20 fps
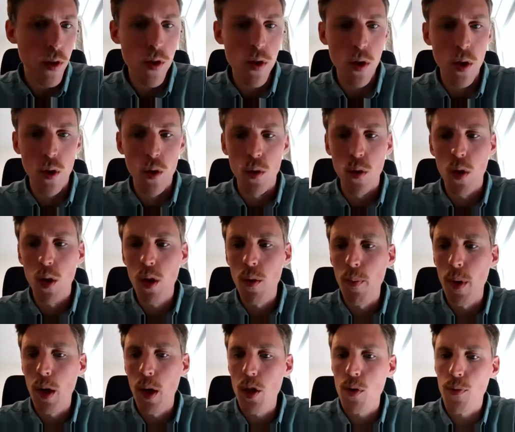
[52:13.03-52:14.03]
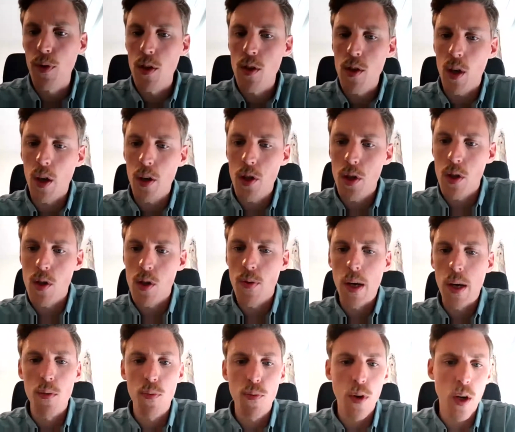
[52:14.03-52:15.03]
So much of discussions
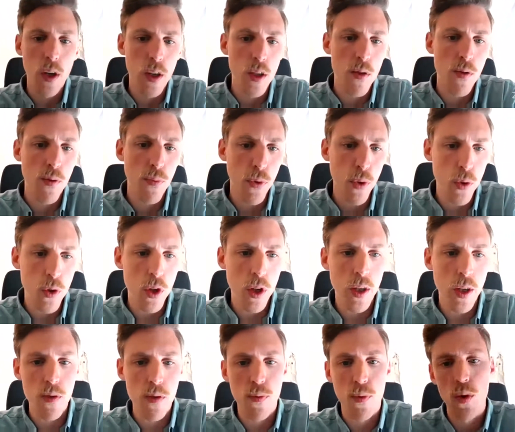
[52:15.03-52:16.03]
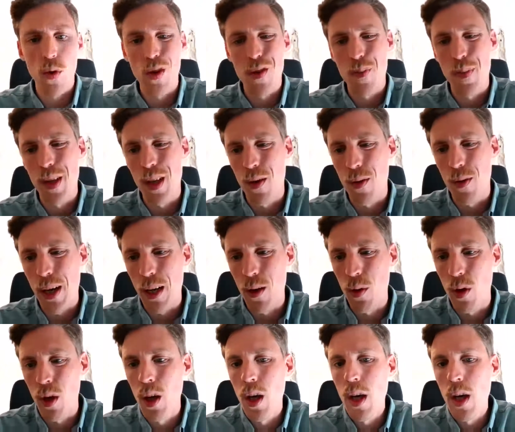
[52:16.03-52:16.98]
around Fridays for Future has, of course, been around